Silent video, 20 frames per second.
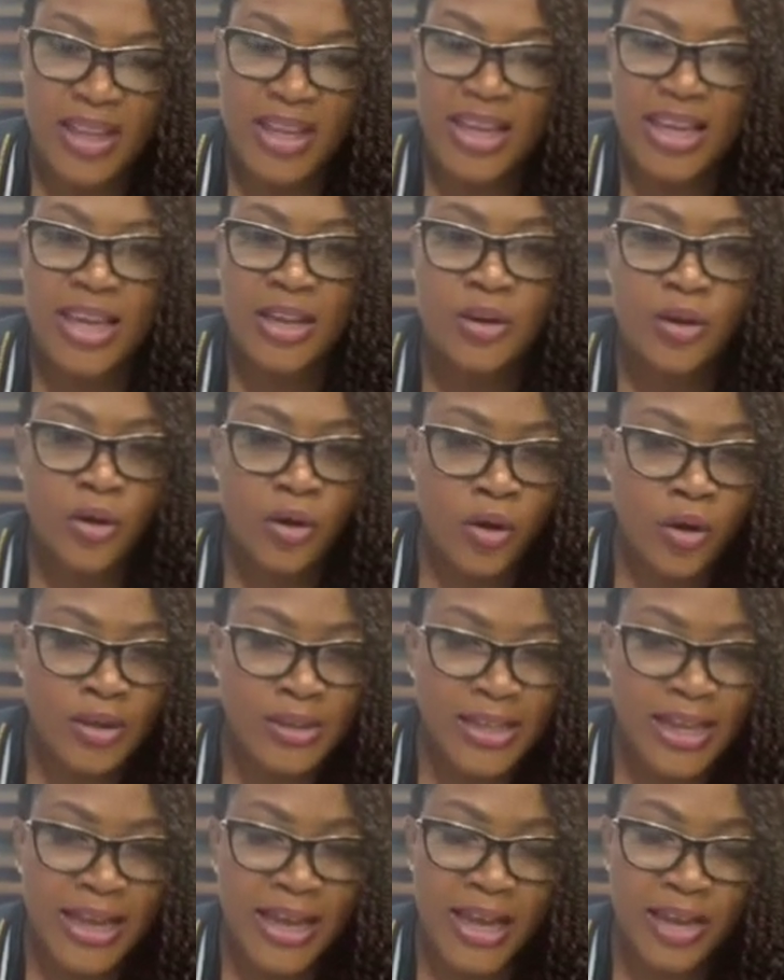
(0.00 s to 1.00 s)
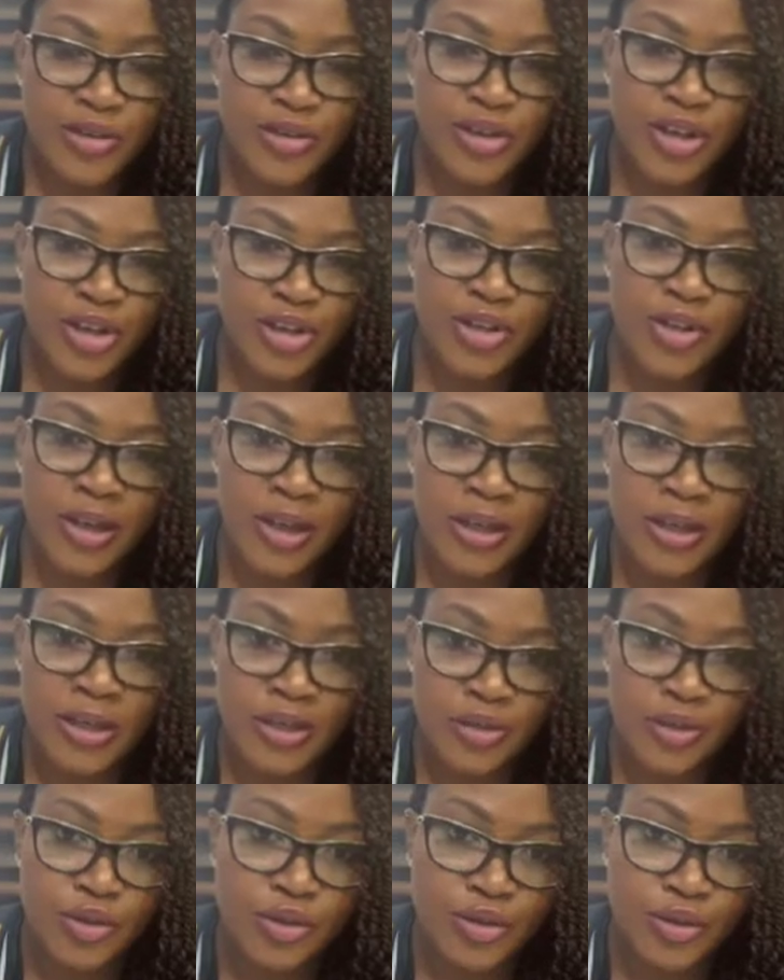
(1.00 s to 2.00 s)
In other educational
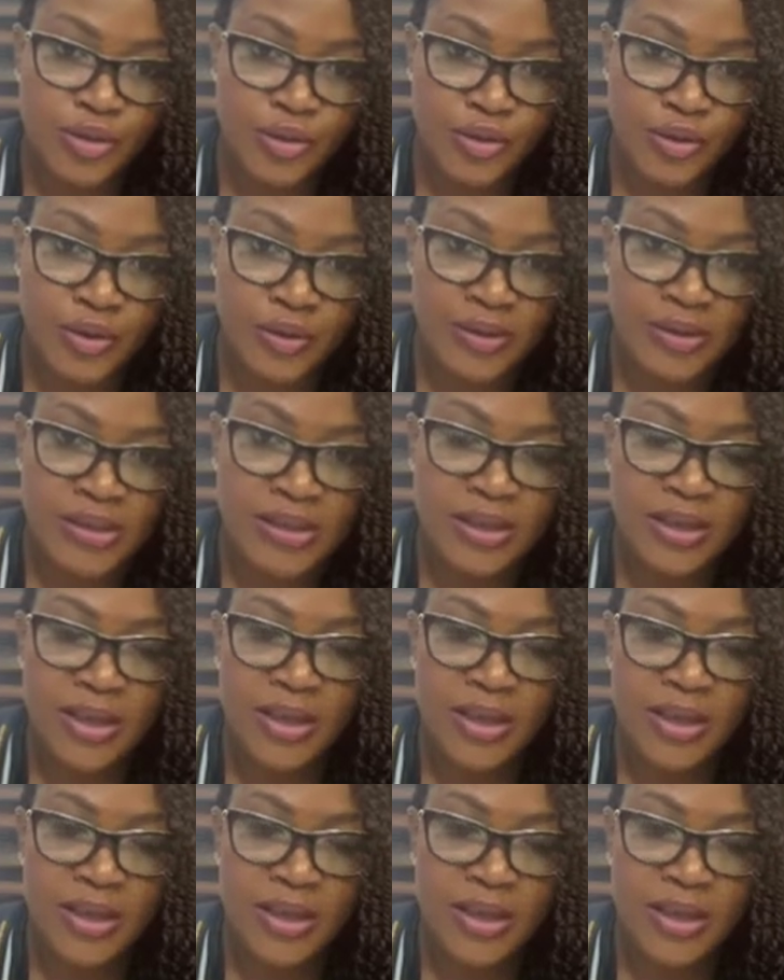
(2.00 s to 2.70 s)
institutions,